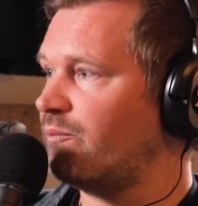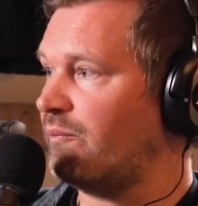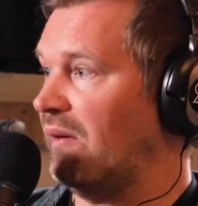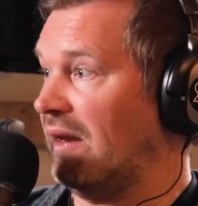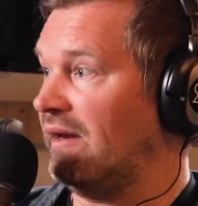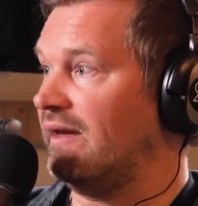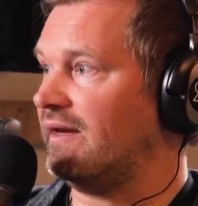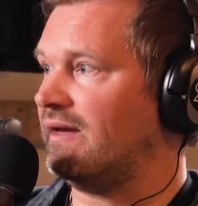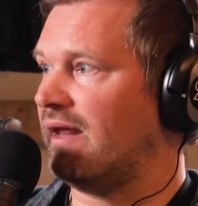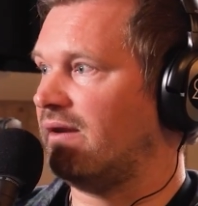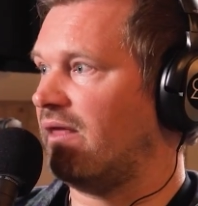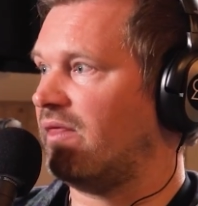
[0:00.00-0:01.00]
pinning it,
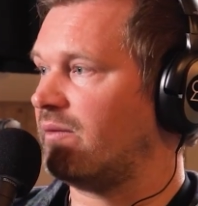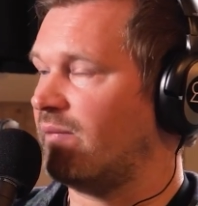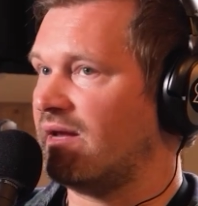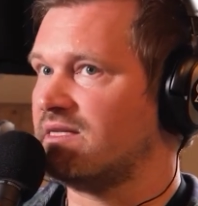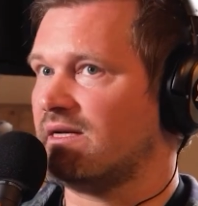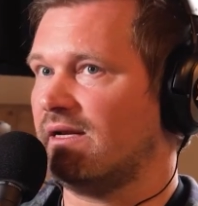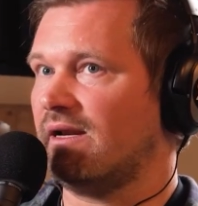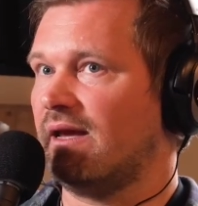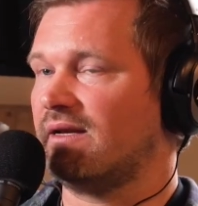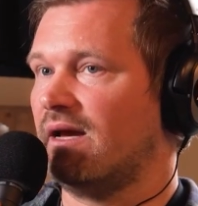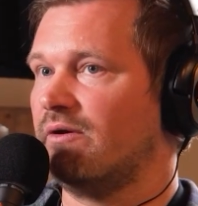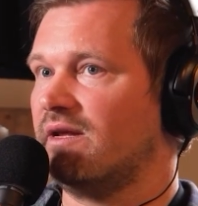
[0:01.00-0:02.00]
and I think basically
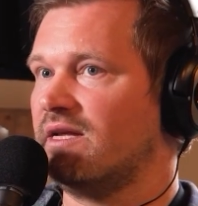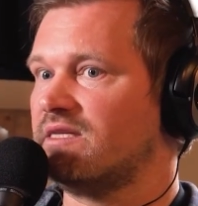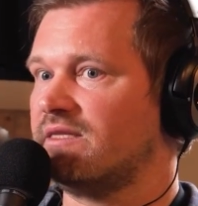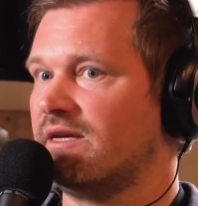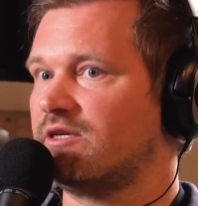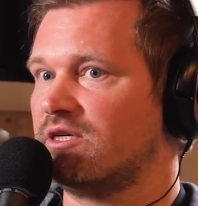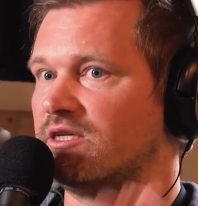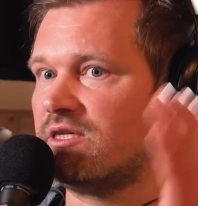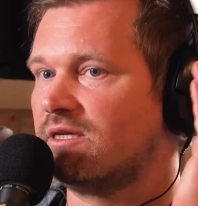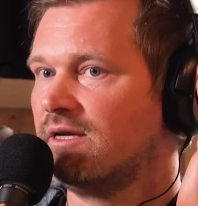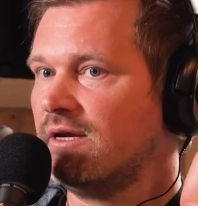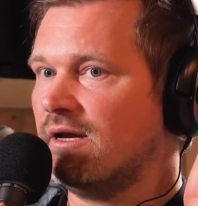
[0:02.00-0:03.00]
like nowadays they're
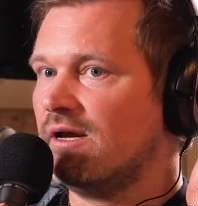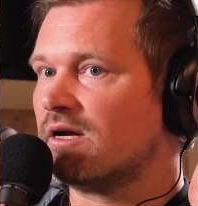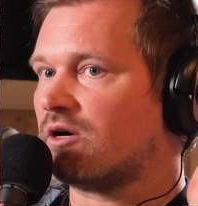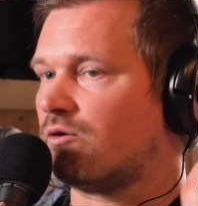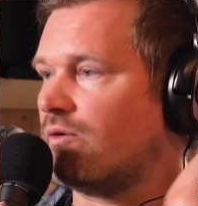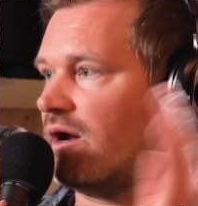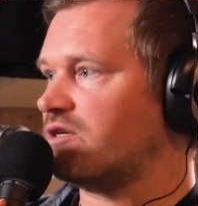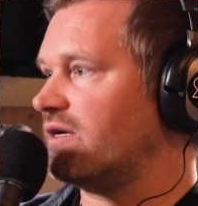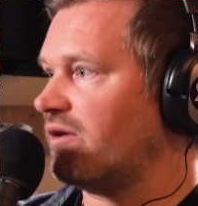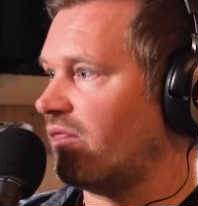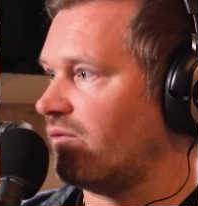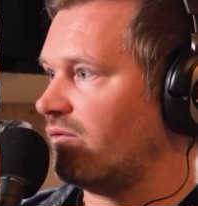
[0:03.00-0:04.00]
just
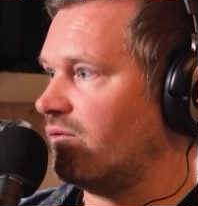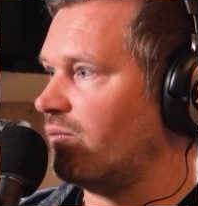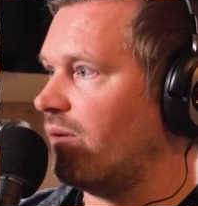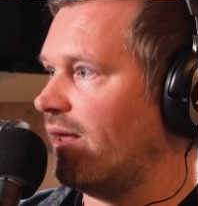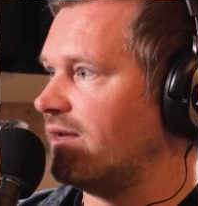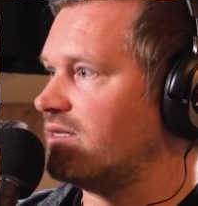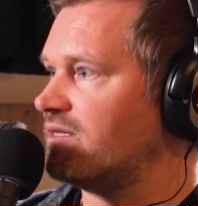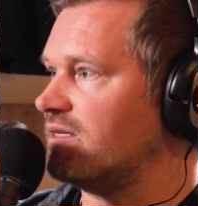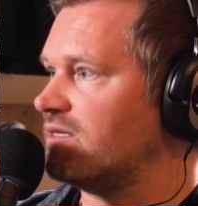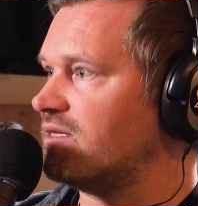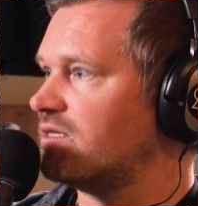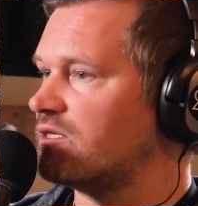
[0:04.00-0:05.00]
crushing through
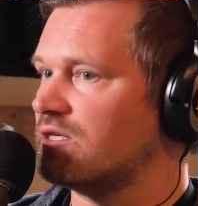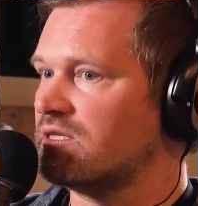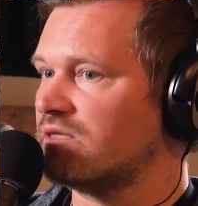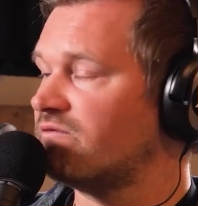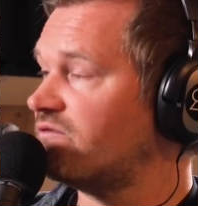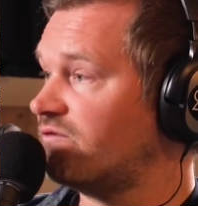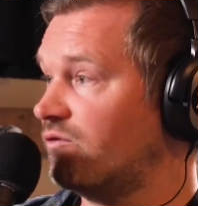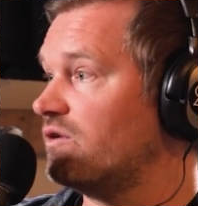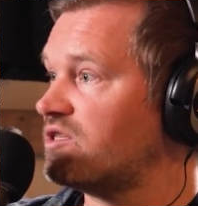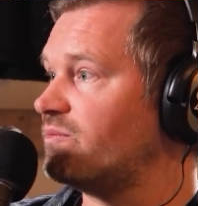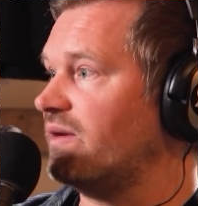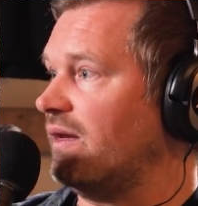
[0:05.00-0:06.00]
places just full
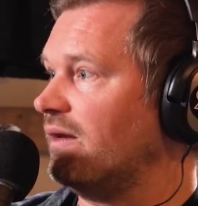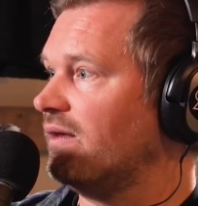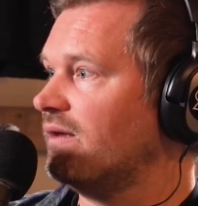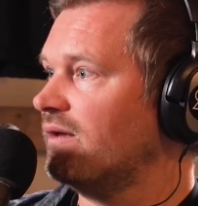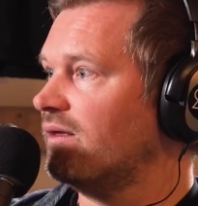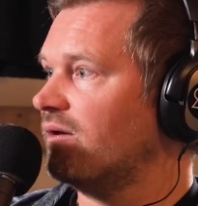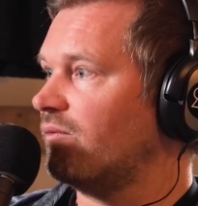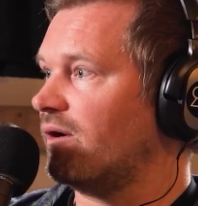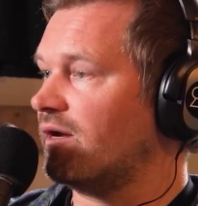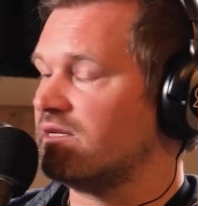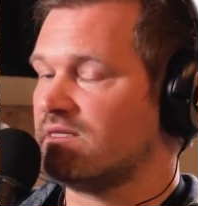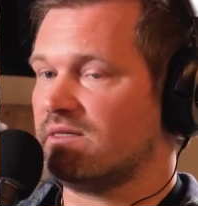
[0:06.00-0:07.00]
speed,
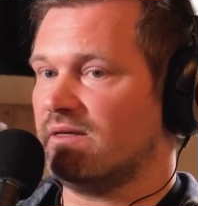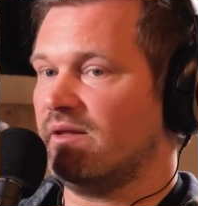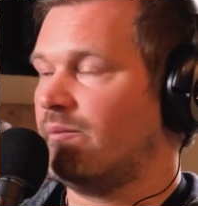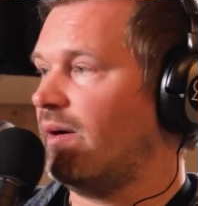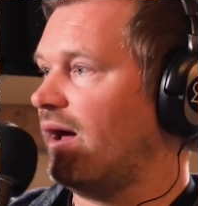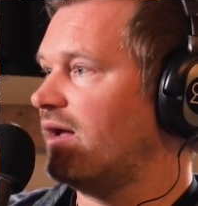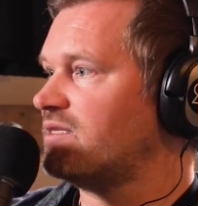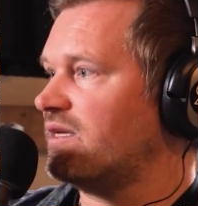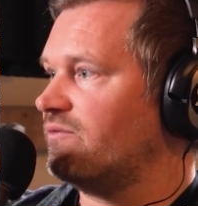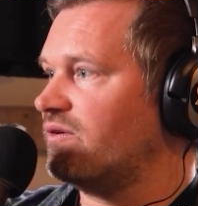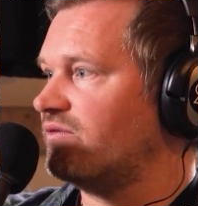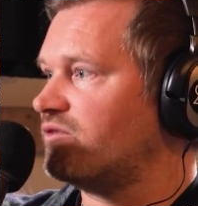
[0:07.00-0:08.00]
whereas in the past
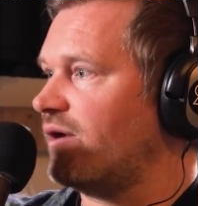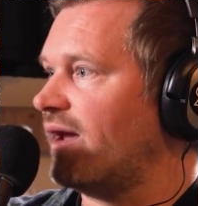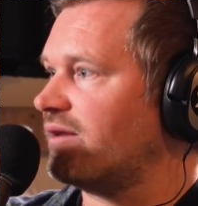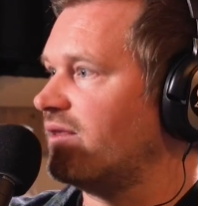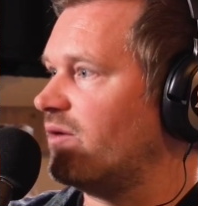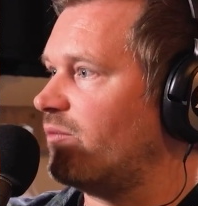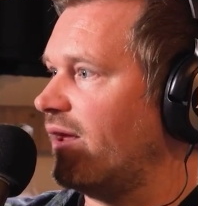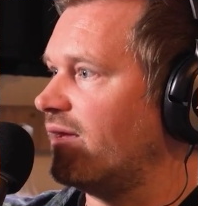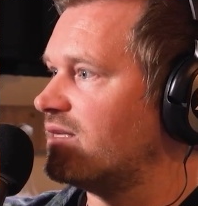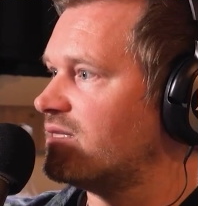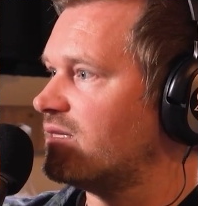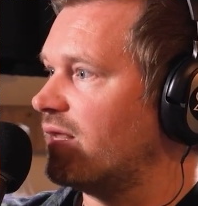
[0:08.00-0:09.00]
they would have dragged their
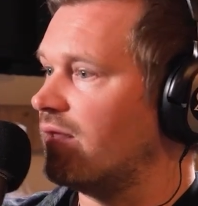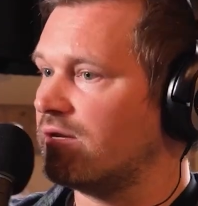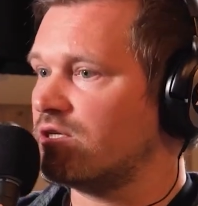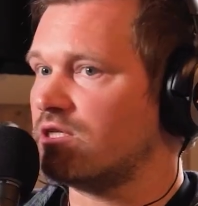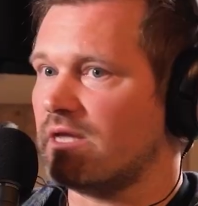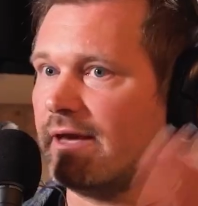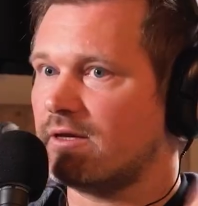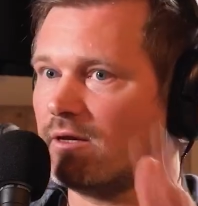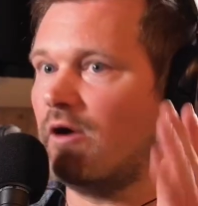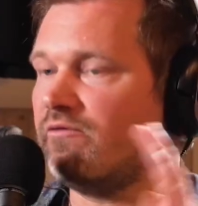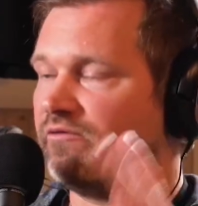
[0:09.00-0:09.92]
brakes, and they're just like go